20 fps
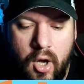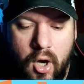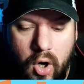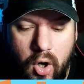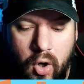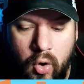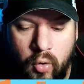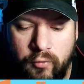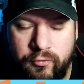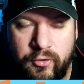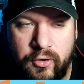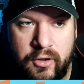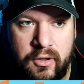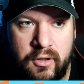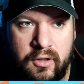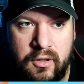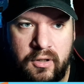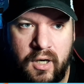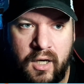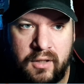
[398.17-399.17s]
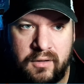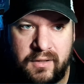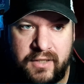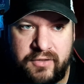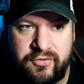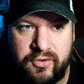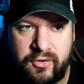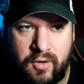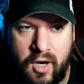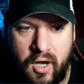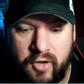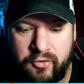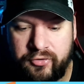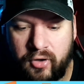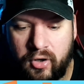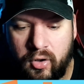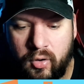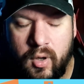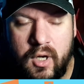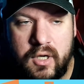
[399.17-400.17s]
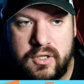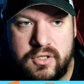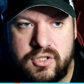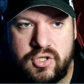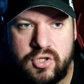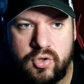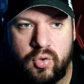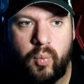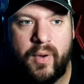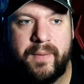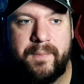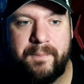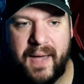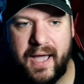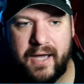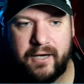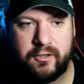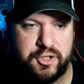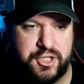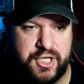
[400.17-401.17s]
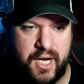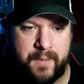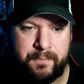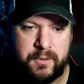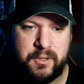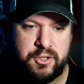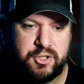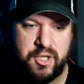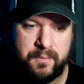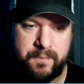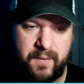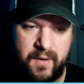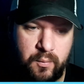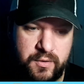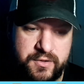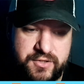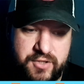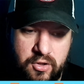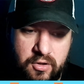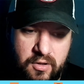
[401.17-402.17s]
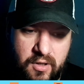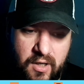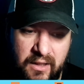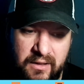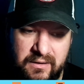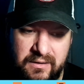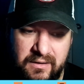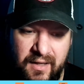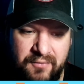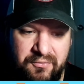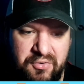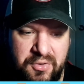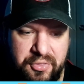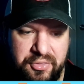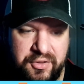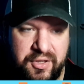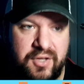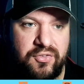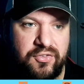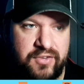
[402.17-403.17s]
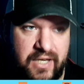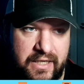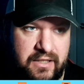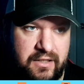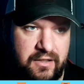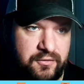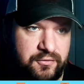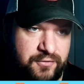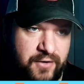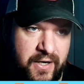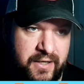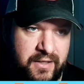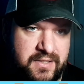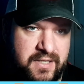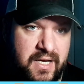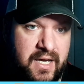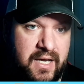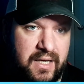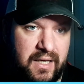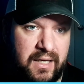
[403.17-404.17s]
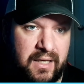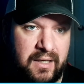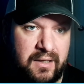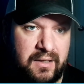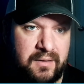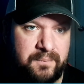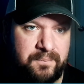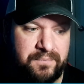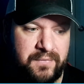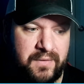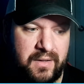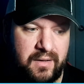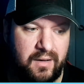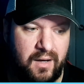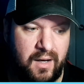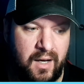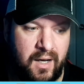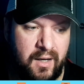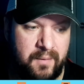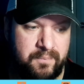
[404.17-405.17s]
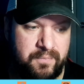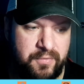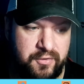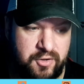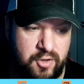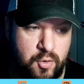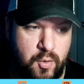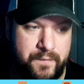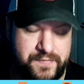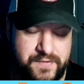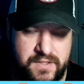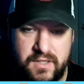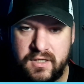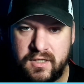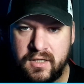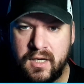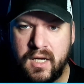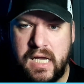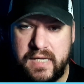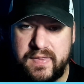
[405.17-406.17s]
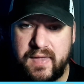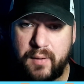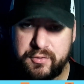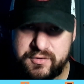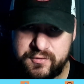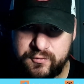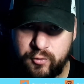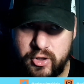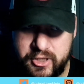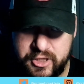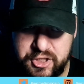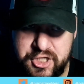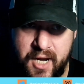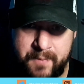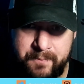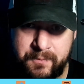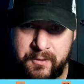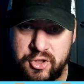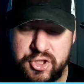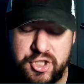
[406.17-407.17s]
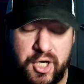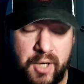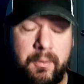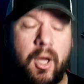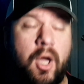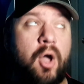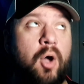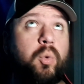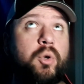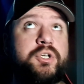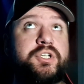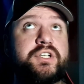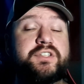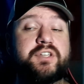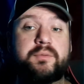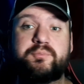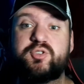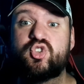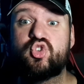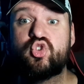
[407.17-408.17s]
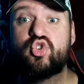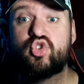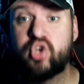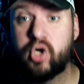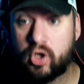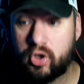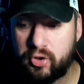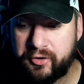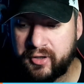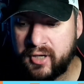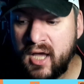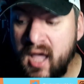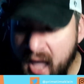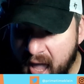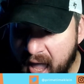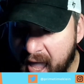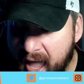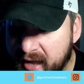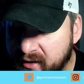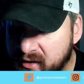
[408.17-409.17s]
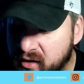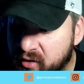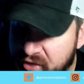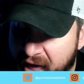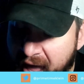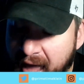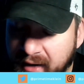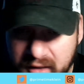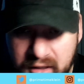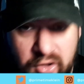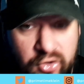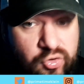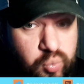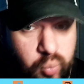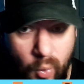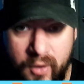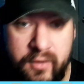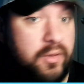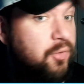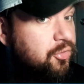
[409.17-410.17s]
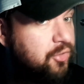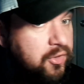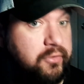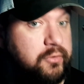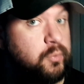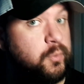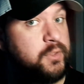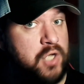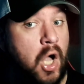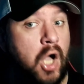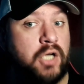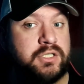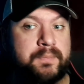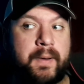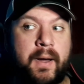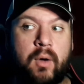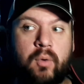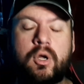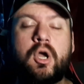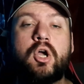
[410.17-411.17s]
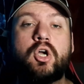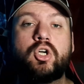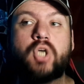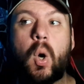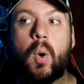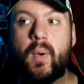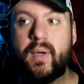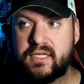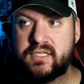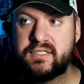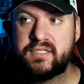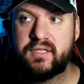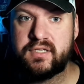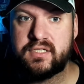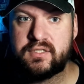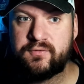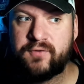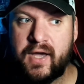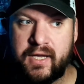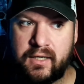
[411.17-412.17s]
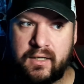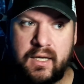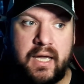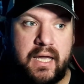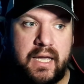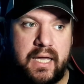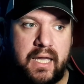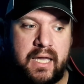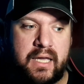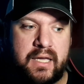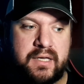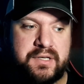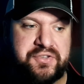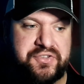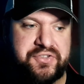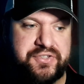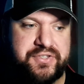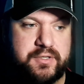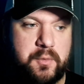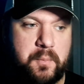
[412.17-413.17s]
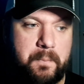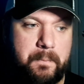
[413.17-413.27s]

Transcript: over Alexa Grasso to win back her championship. It was her 11th consecutive fight in the UFC that was for a championship, which is absurd. And that is one of the things we talked about going into this fight, is